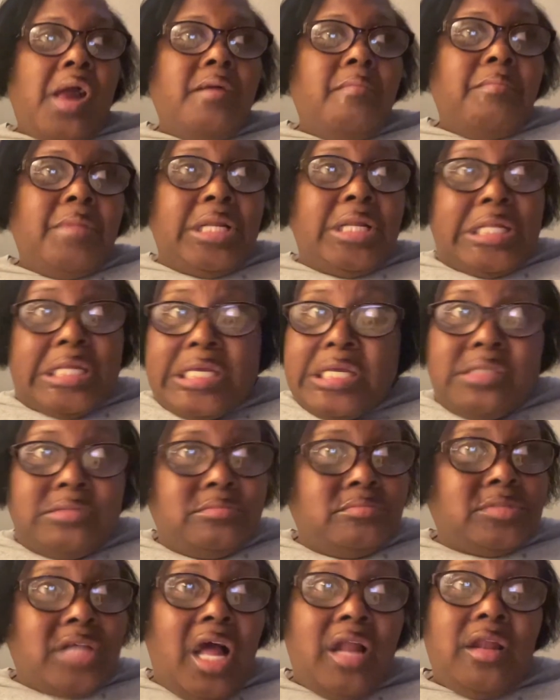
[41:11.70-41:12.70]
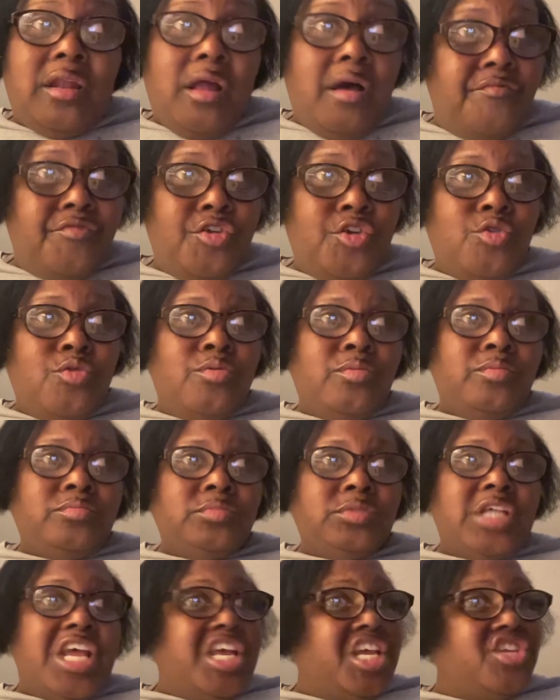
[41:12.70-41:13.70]
Malik, I love you.
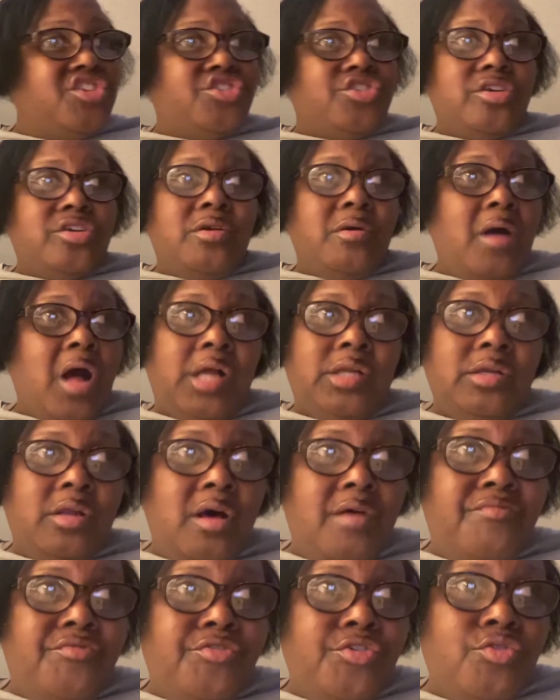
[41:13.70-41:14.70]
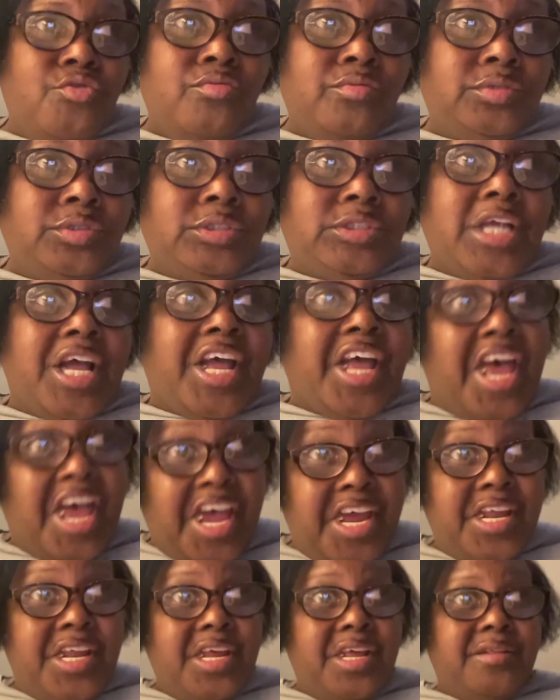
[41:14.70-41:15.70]
Isha, I love you.
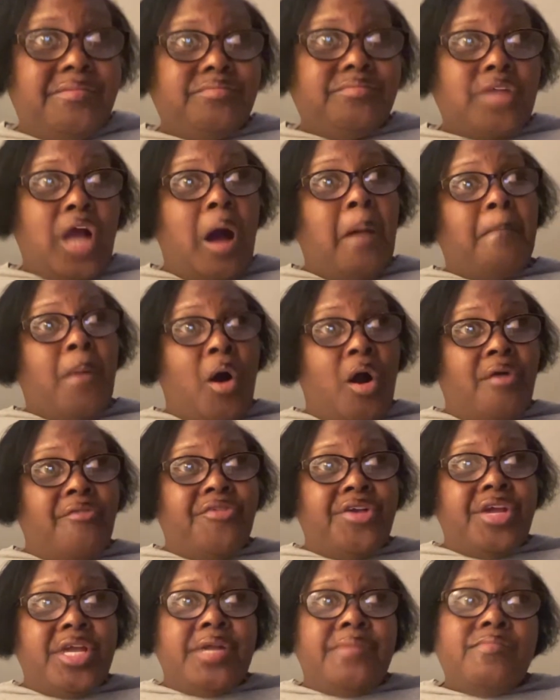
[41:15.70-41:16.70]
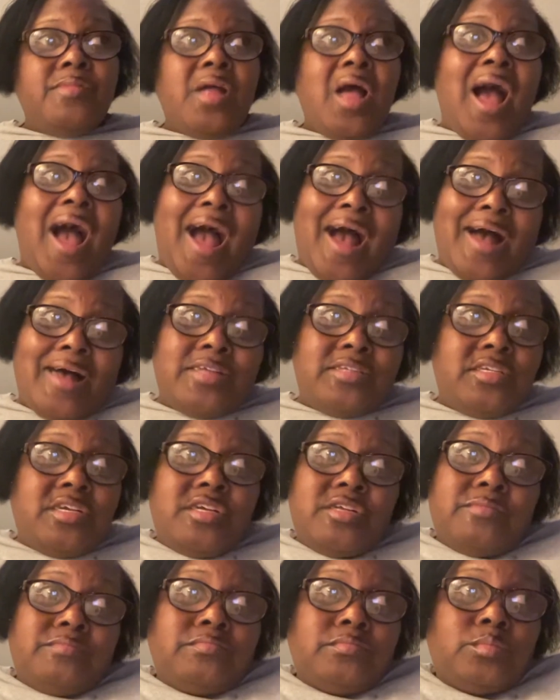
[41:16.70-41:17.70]
Kaden, Amari,
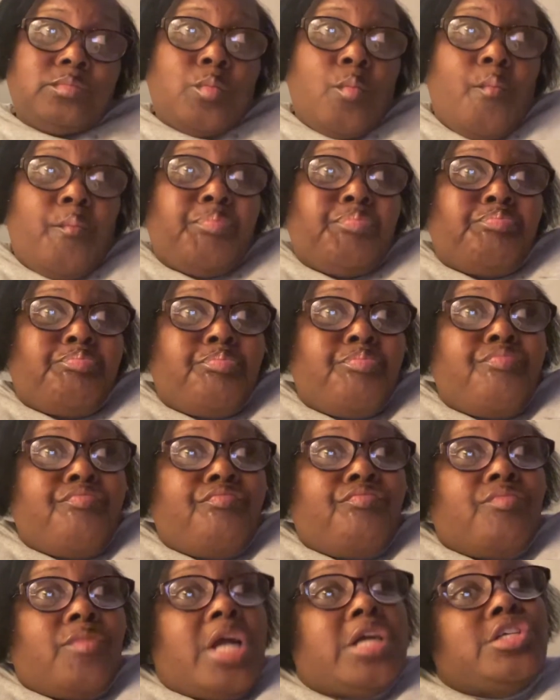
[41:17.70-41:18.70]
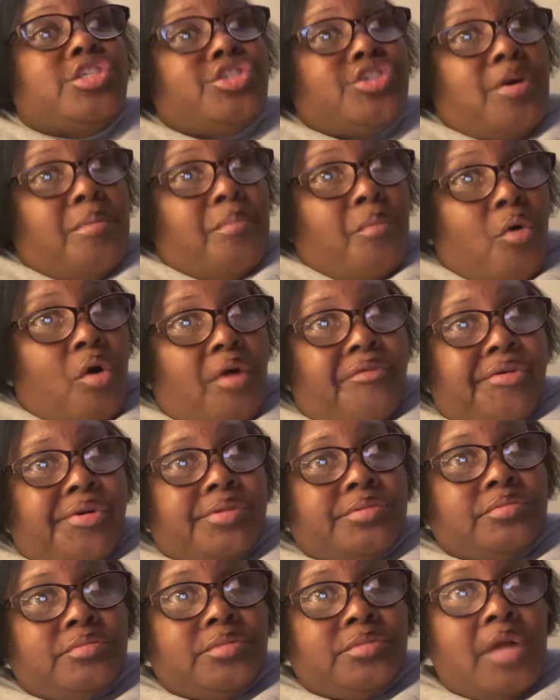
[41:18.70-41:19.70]
Isaac, Zamora,
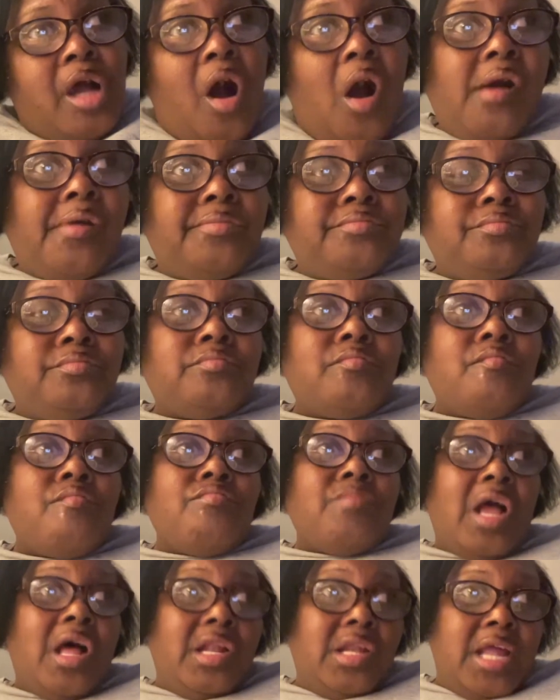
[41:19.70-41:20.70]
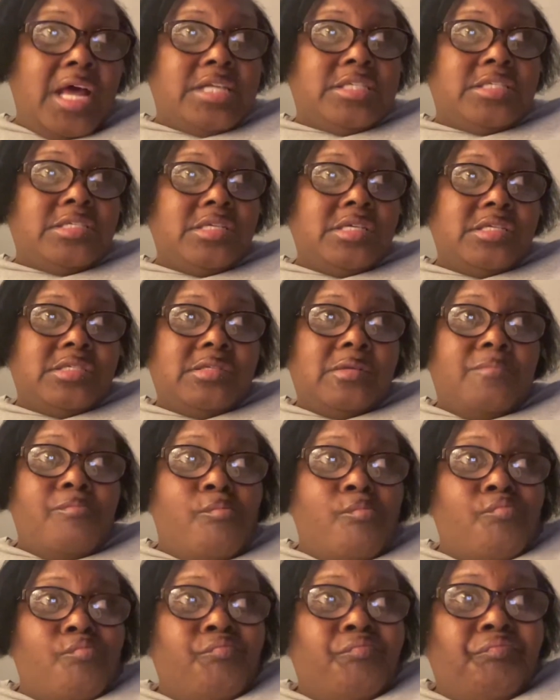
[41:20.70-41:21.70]
Alexis,
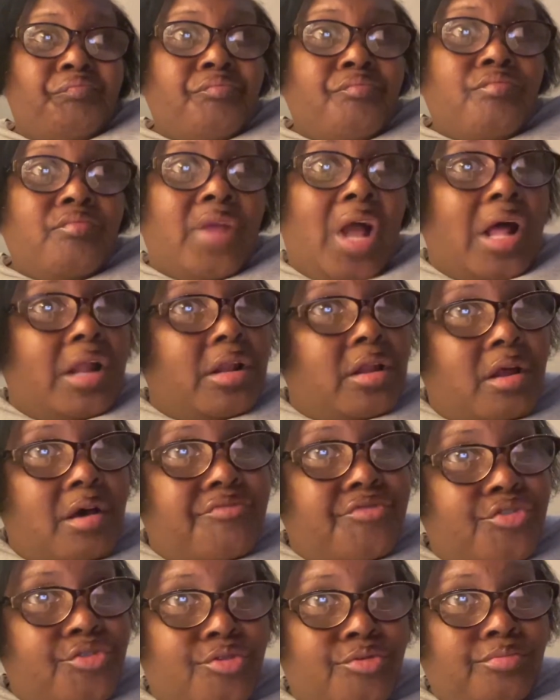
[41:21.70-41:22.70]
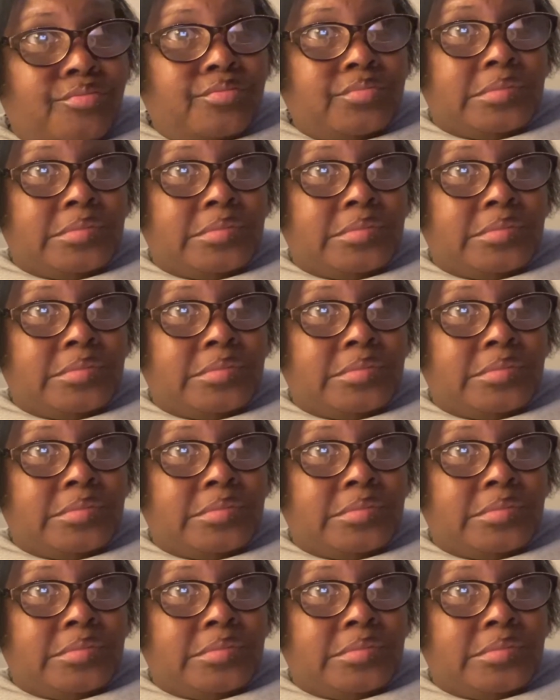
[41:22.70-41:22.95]
I love you.